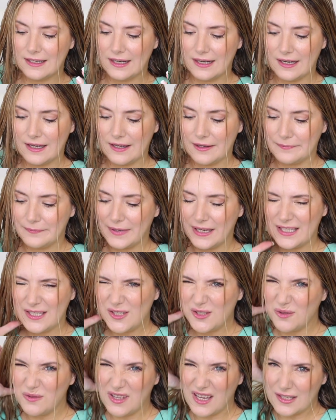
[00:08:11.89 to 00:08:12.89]
I
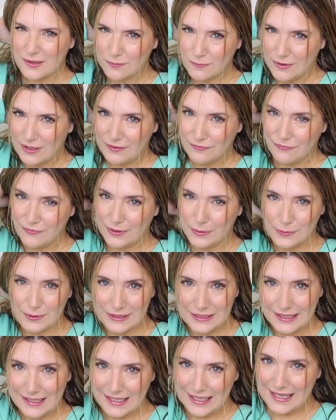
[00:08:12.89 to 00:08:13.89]
do that quite
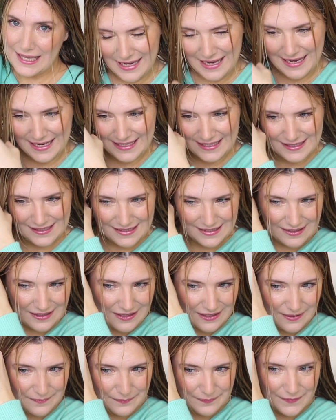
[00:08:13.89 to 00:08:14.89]
frequently, and
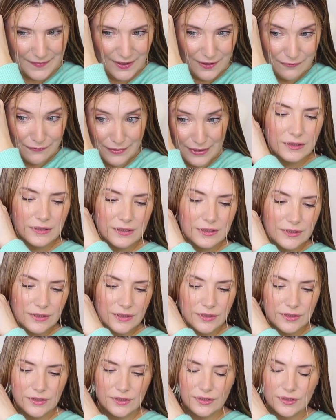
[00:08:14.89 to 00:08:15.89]
they're
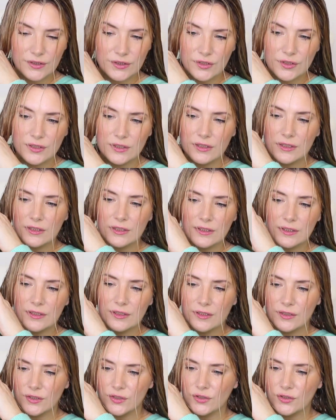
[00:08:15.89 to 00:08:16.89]
really tons of
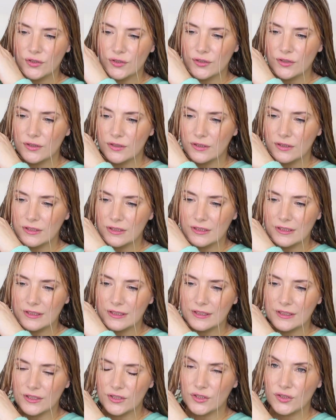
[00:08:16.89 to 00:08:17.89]
hair masks that
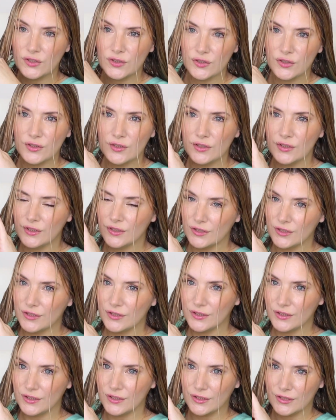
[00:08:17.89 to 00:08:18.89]
help a little bit
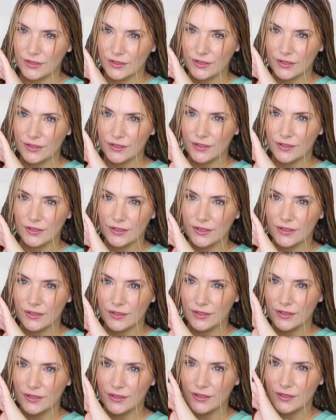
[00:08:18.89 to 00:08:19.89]
more with tangles
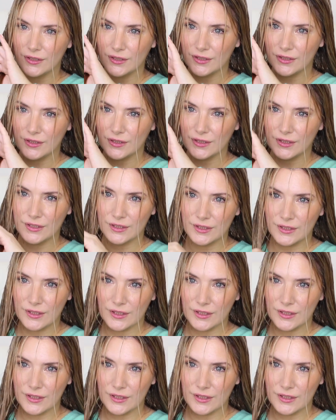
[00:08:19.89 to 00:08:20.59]
than this one.